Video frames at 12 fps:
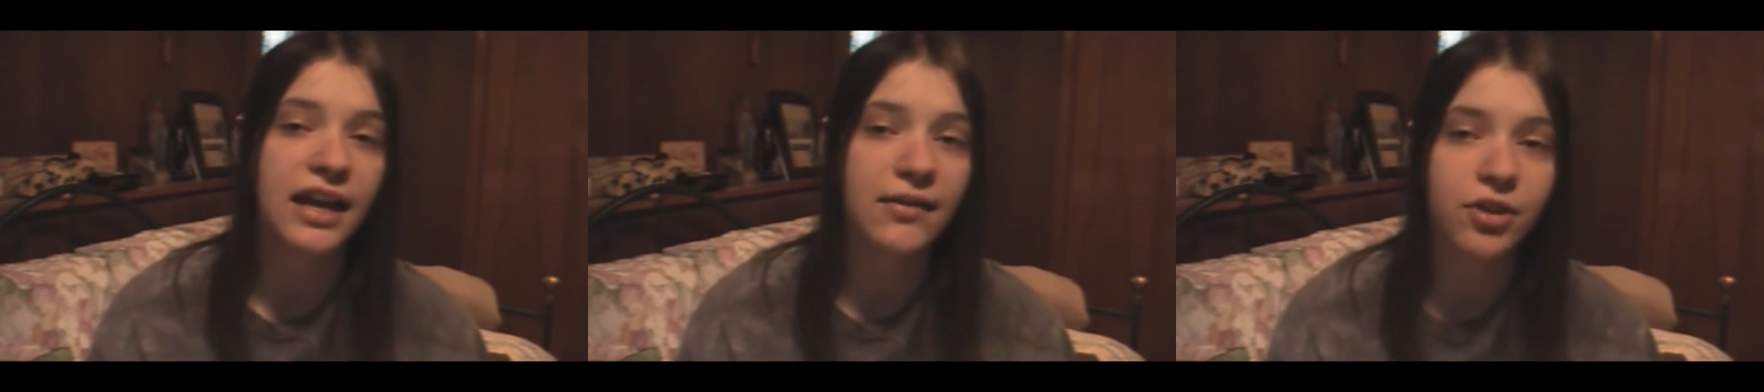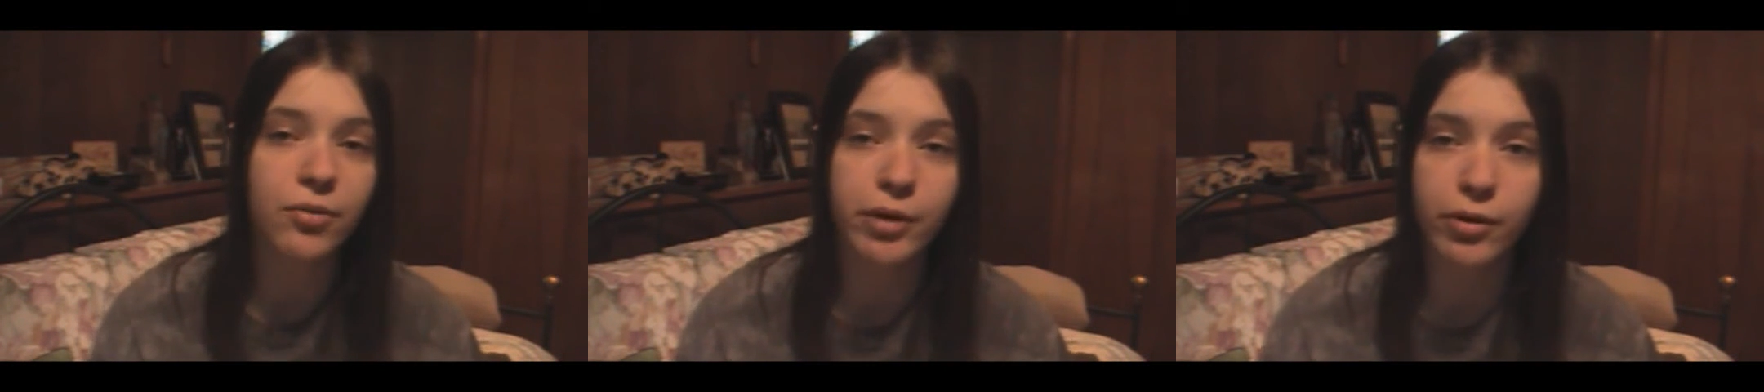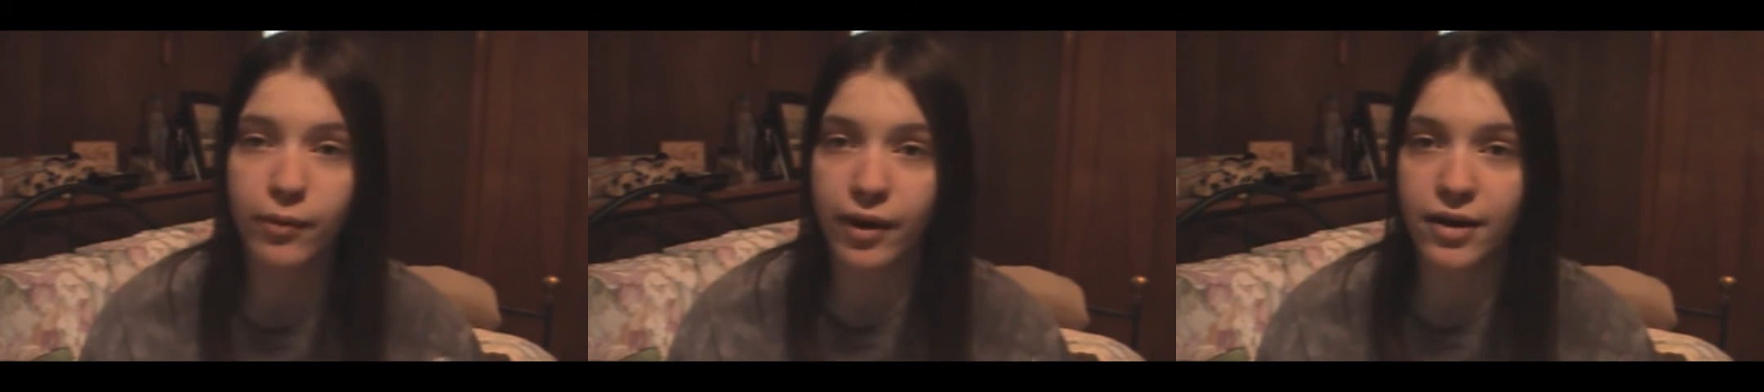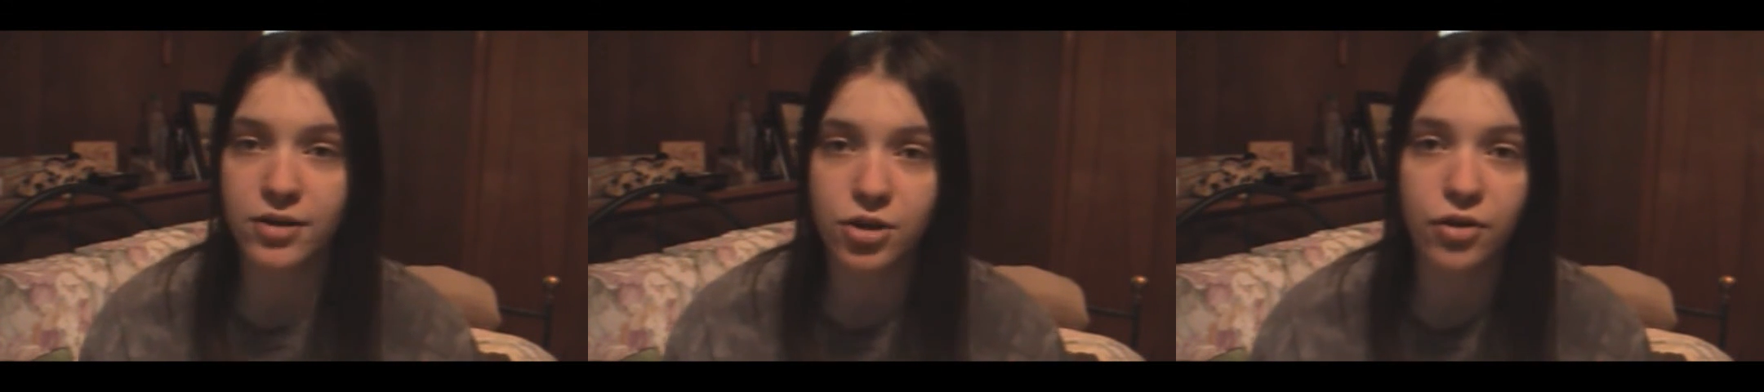Even though we were
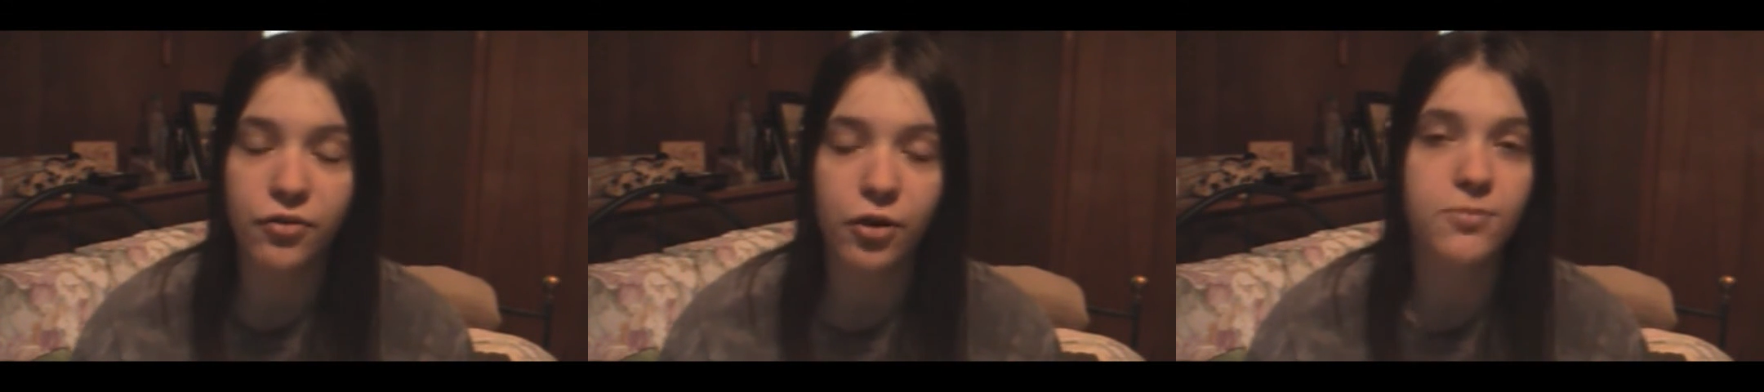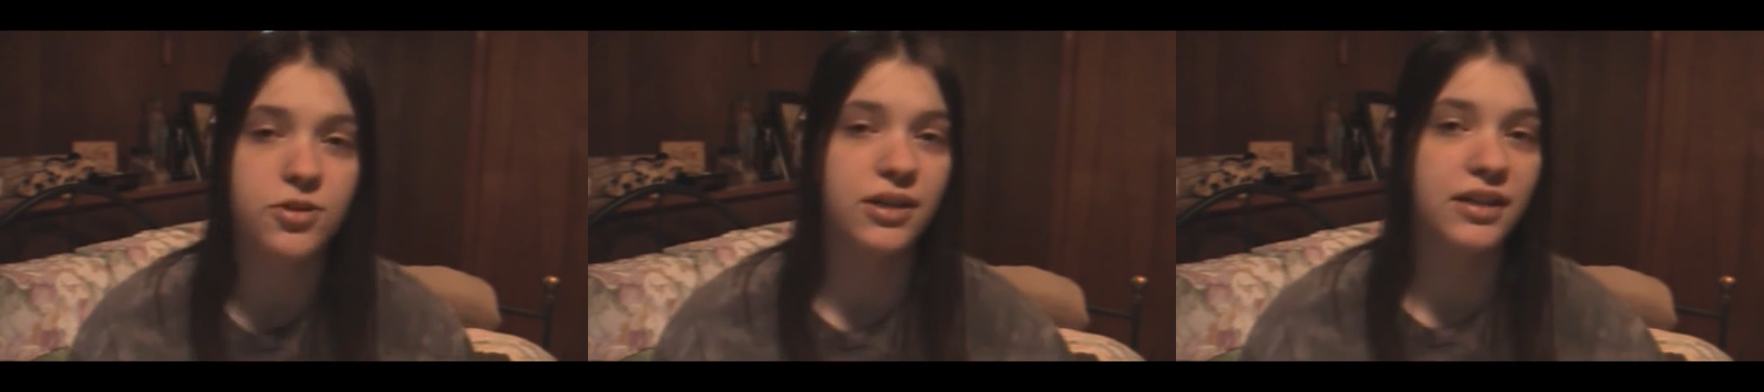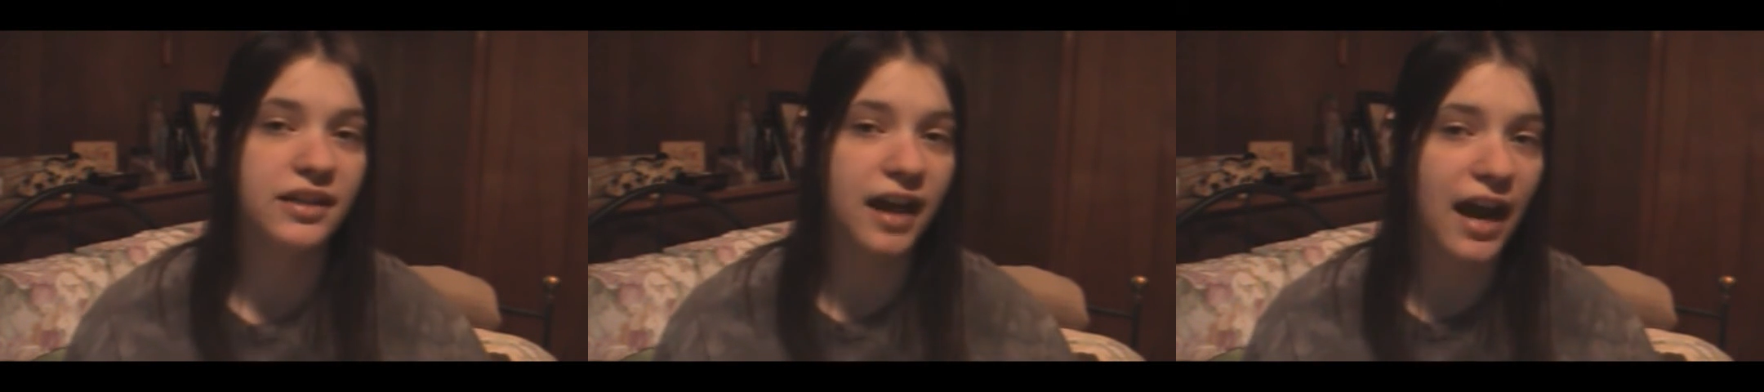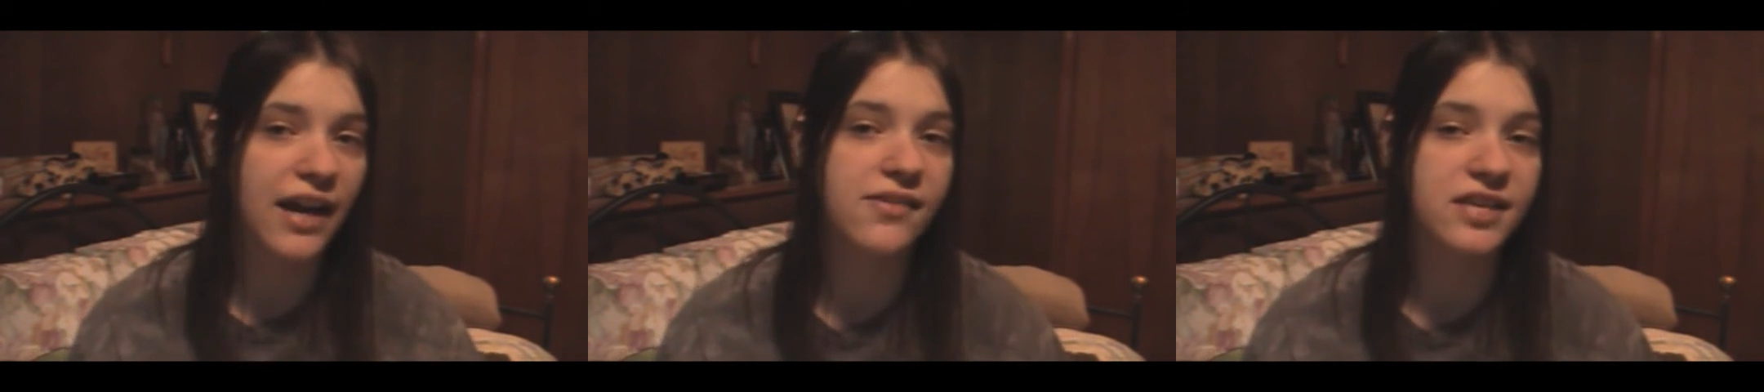wearing uniforms, you can
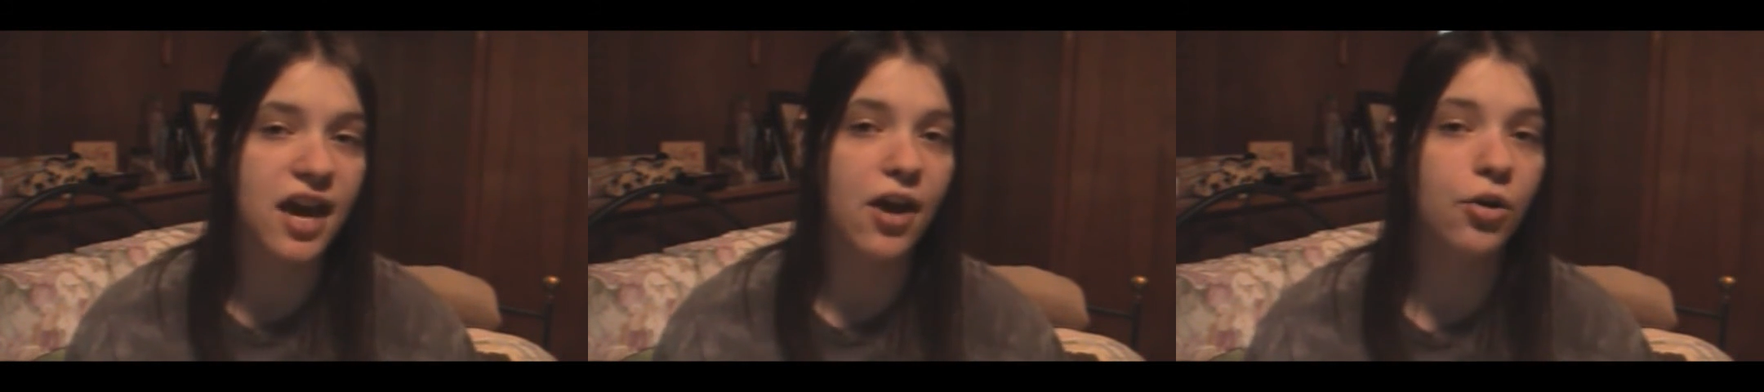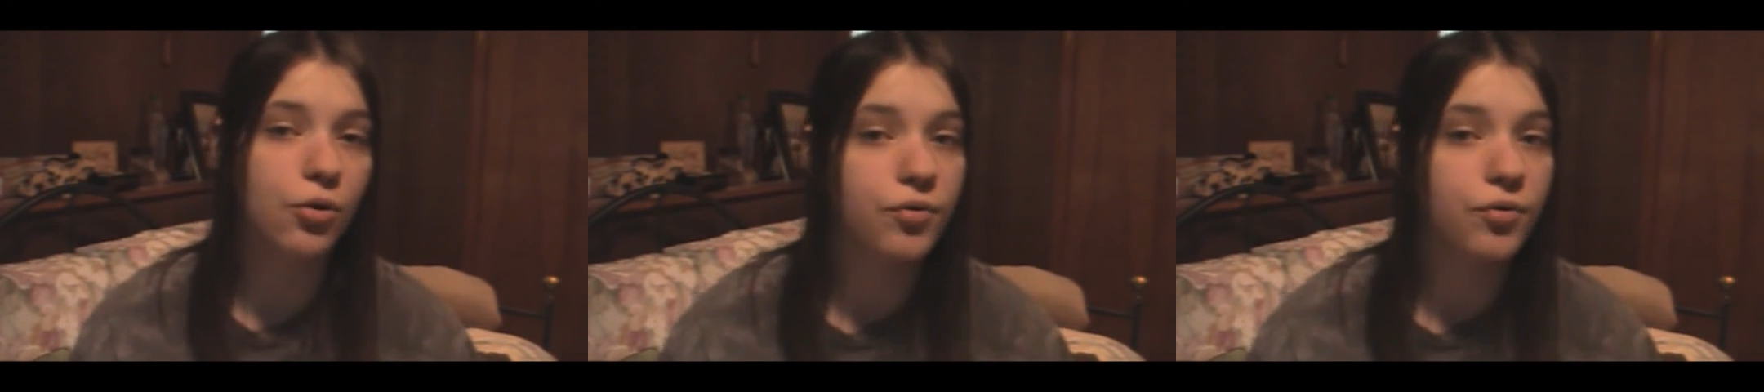kind of tell